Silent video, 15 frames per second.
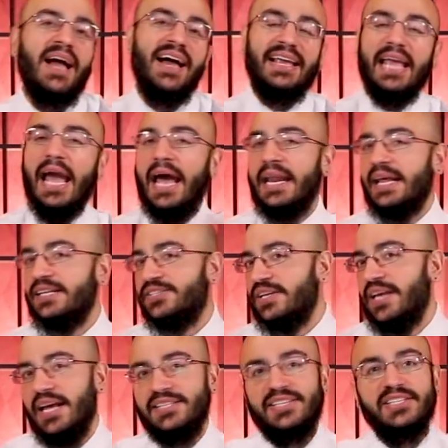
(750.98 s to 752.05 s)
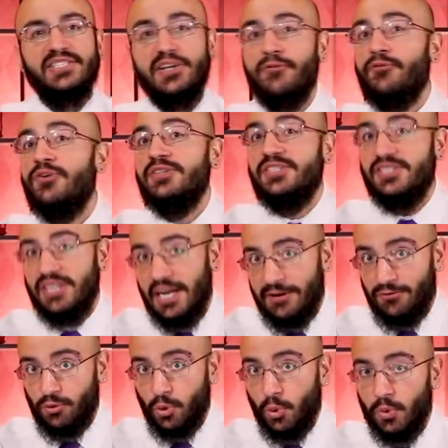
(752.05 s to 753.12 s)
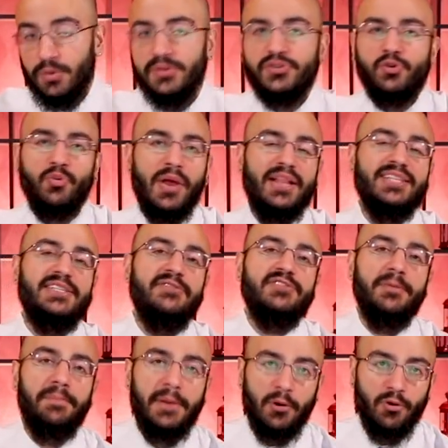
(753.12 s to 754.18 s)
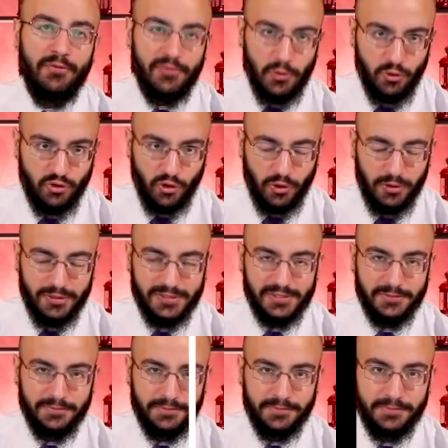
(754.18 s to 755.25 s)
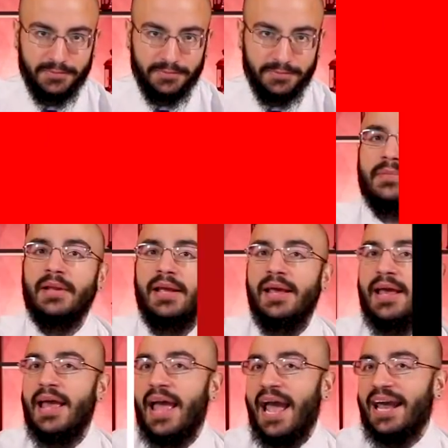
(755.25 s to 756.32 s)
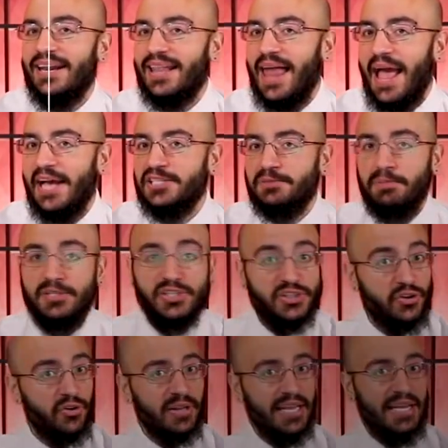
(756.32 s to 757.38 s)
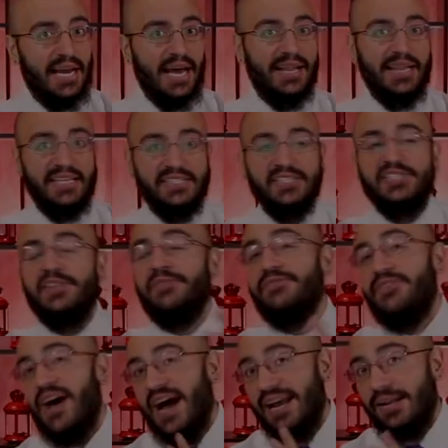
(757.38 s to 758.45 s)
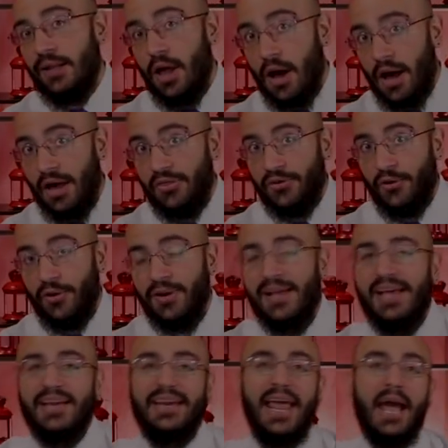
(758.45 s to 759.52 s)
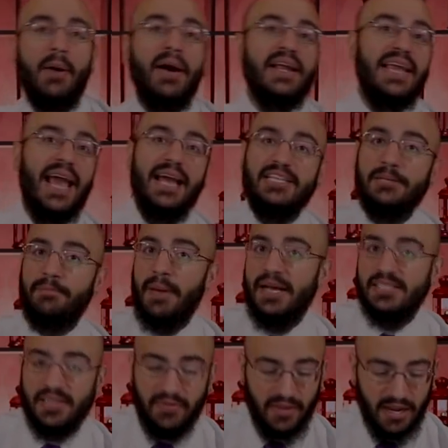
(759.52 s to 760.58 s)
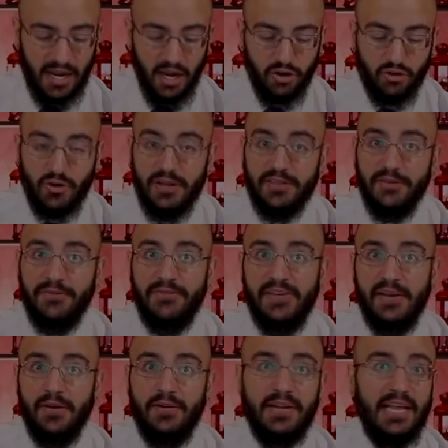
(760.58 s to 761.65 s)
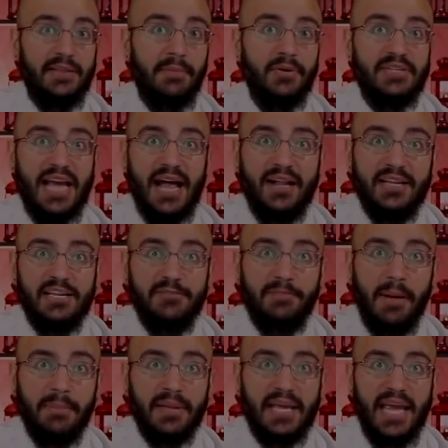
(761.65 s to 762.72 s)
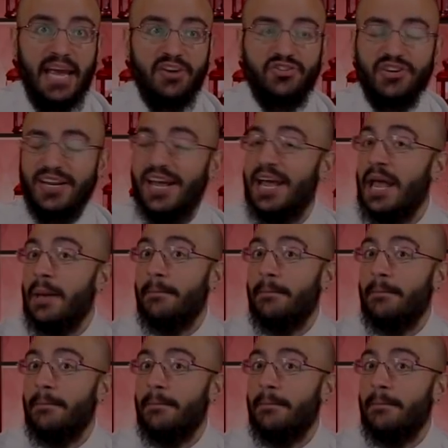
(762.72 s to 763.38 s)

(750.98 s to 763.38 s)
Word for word: again, it's a, it's a different set of rules relative to peer-reviewed journals. And last but certainly not least is the final author. Now again, depends on the country, the field, and the modality of publication,